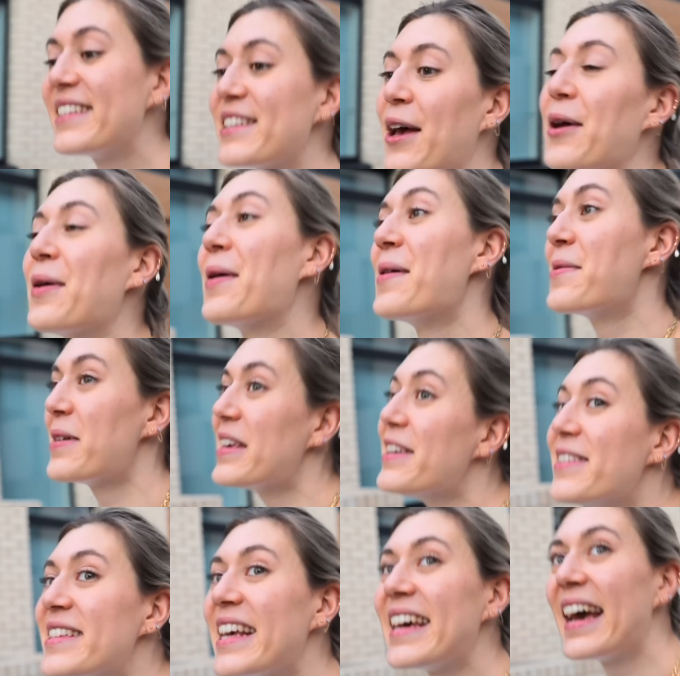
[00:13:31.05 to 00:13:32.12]
So we
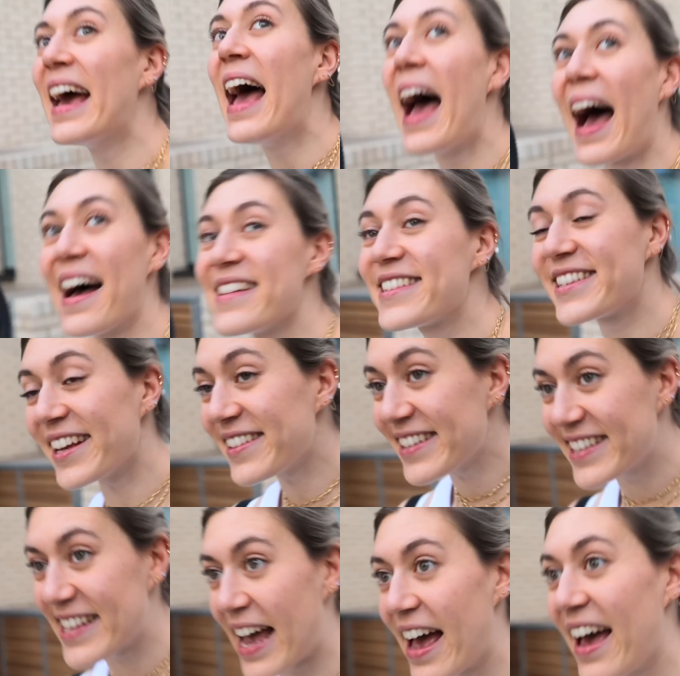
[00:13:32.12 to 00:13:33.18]
use it at
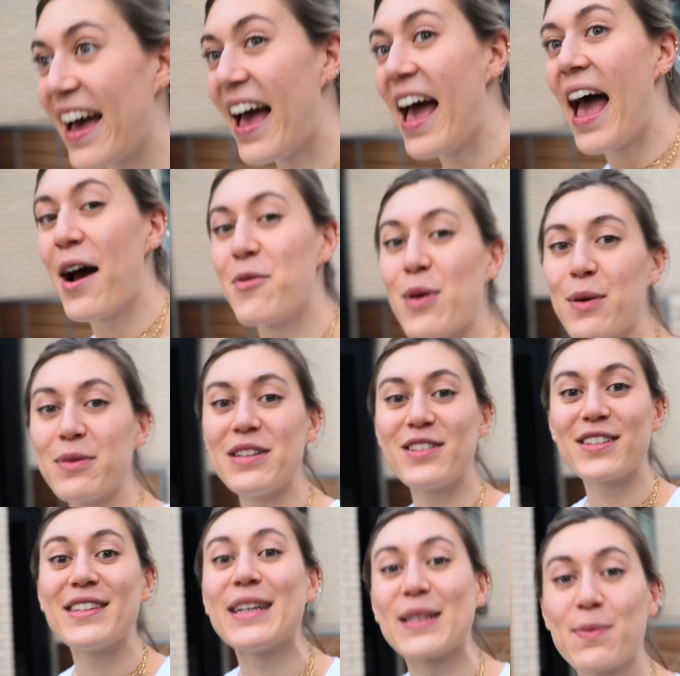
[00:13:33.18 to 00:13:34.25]
sunset where we
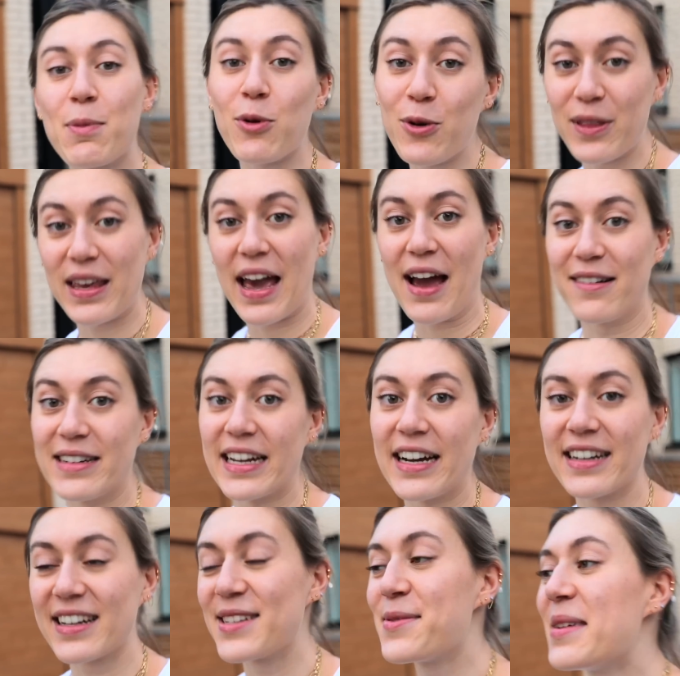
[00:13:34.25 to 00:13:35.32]
just explore the
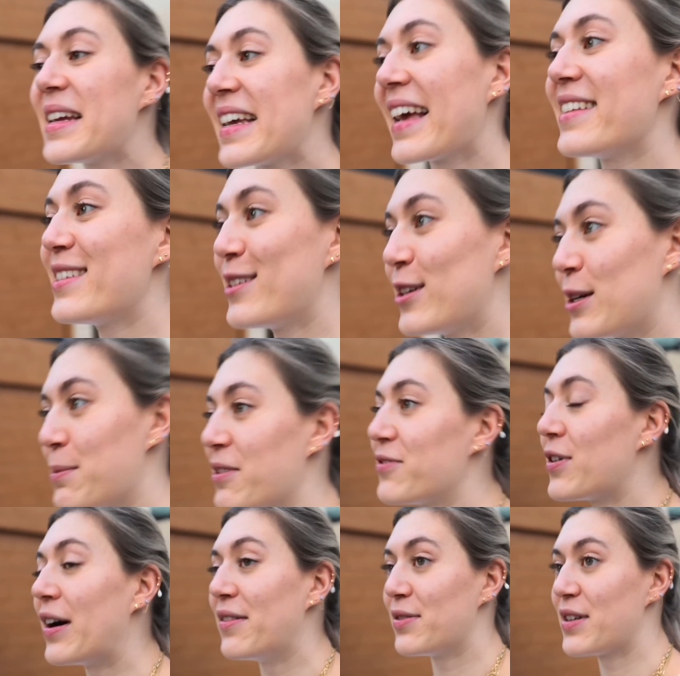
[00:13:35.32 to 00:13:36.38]
area, because we didn't get to do it
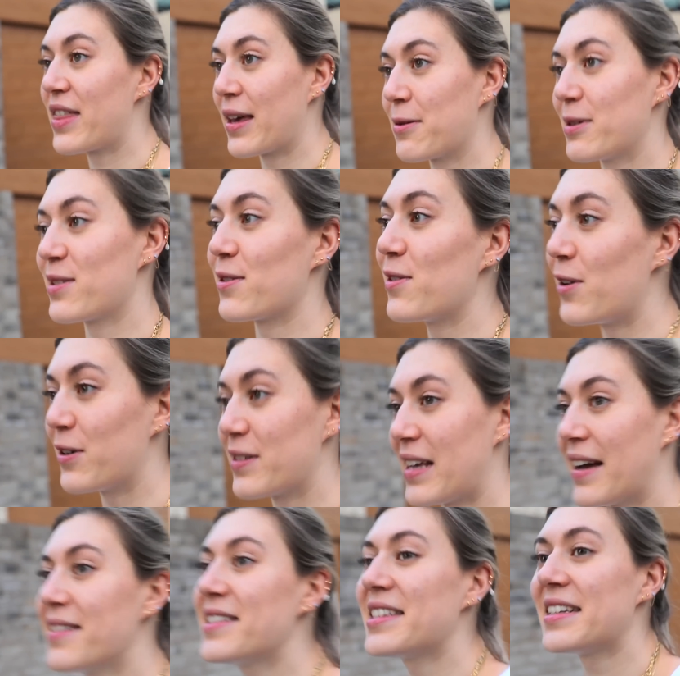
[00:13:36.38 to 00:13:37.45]
before everything was on lockdown.